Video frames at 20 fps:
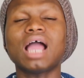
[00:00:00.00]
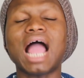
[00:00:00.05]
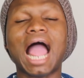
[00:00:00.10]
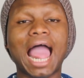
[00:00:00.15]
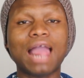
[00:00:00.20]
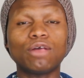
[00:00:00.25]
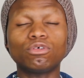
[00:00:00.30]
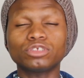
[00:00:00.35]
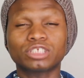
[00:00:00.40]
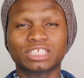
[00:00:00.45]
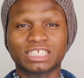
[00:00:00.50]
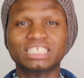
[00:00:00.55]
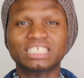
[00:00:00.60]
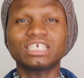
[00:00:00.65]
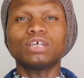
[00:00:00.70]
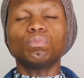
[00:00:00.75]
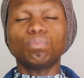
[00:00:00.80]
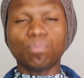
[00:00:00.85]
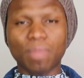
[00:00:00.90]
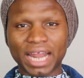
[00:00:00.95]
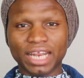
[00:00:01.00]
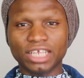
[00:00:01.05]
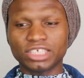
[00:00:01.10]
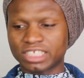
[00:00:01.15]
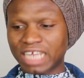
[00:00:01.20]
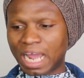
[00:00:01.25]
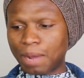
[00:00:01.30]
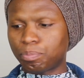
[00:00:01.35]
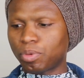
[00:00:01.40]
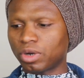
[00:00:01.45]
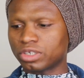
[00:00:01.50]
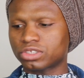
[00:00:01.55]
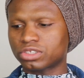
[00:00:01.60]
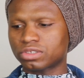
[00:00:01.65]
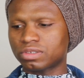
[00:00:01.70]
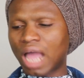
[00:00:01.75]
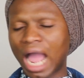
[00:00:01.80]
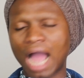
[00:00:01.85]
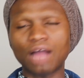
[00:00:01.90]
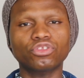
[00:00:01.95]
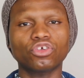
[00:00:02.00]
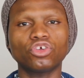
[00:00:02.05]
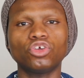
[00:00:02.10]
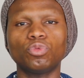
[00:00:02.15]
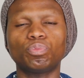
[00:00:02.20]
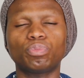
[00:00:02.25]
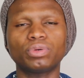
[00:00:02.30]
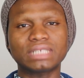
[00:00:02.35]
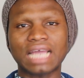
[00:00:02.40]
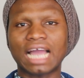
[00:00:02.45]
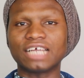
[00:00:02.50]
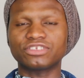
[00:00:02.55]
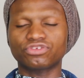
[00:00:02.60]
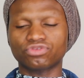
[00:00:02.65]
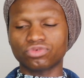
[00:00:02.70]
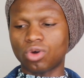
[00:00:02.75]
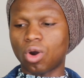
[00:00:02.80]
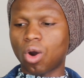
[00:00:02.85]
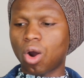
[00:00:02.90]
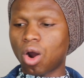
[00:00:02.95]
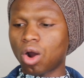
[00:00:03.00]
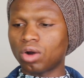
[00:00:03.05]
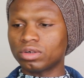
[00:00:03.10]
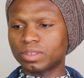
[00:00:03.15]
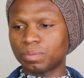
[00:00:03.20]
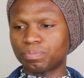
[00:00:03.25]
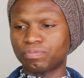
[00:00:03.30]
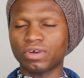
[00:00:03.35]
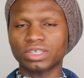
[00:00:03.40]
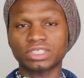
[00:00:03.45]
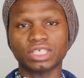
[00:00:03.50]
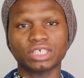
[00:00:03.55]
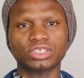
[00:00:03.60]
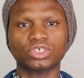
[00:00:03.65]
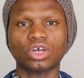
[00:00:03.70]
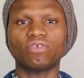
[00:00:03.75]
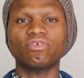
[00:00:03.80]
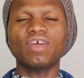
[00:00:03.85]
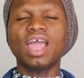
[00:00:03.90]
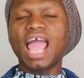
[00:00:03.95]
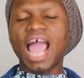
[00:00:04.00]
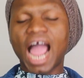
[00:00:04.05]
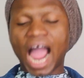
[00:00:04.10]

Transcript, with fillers: I will still manage her but how do you put her through all the process of